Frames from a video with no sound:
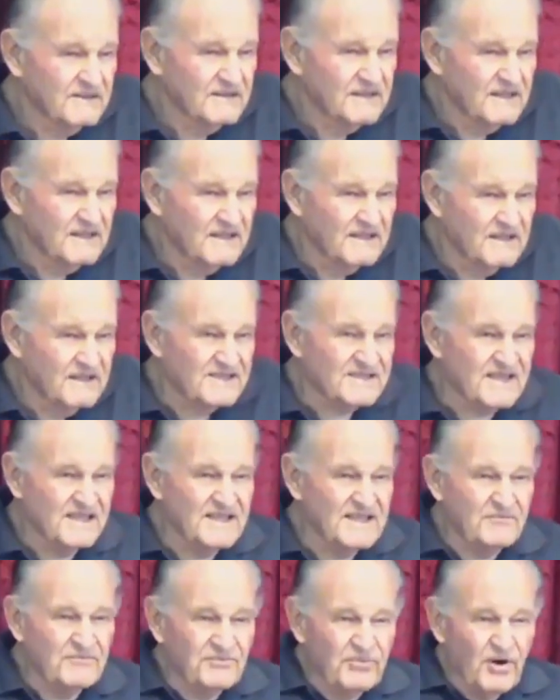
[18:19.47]
You see,
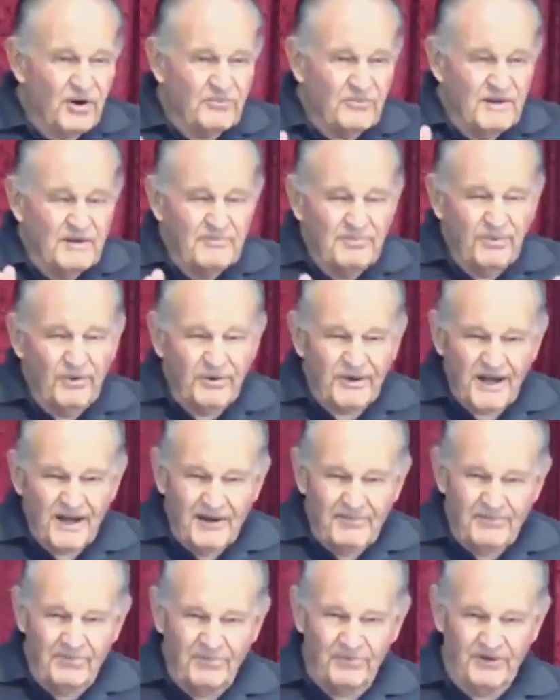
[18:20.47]
what we're brought
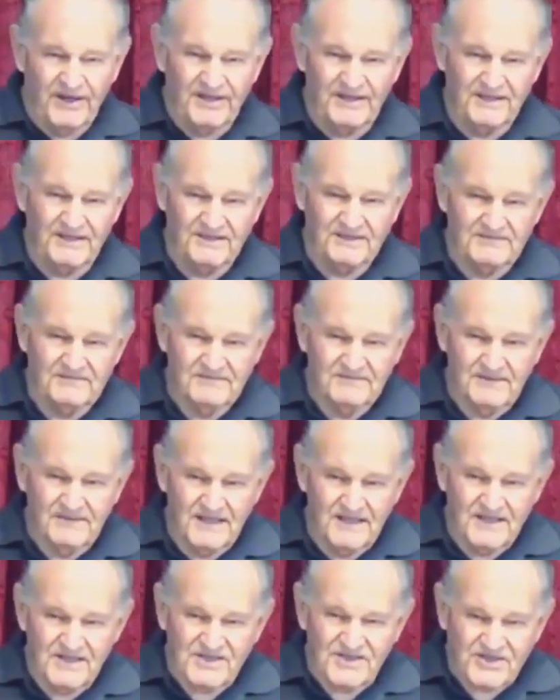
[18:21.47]
up with
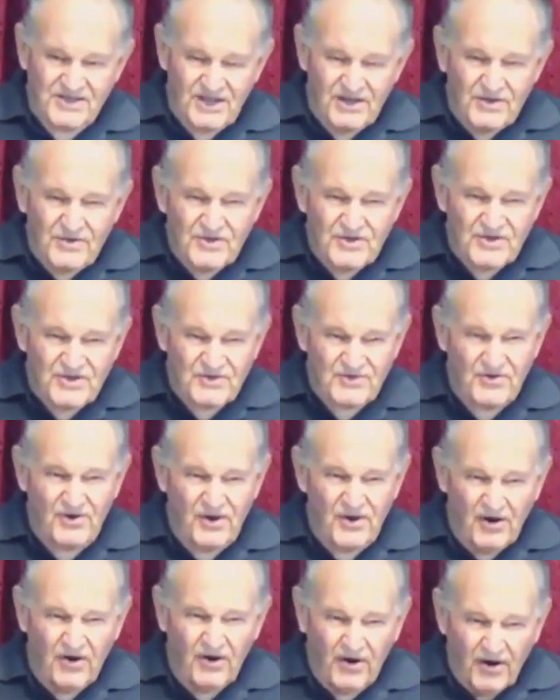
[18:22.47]
is so
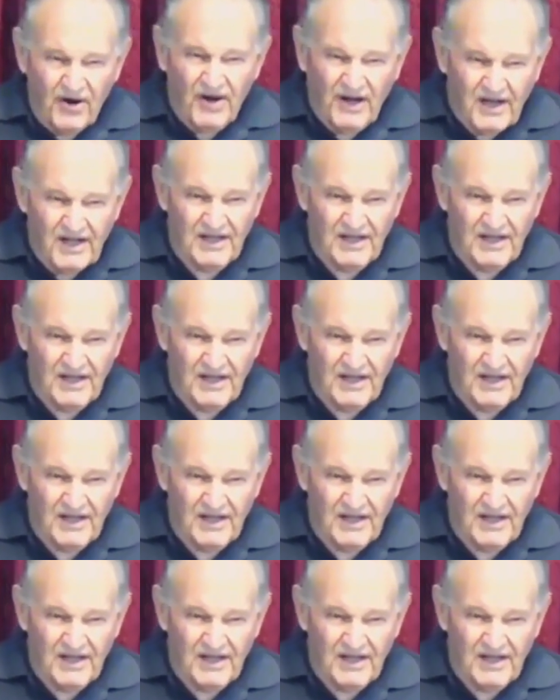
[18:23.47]
strong.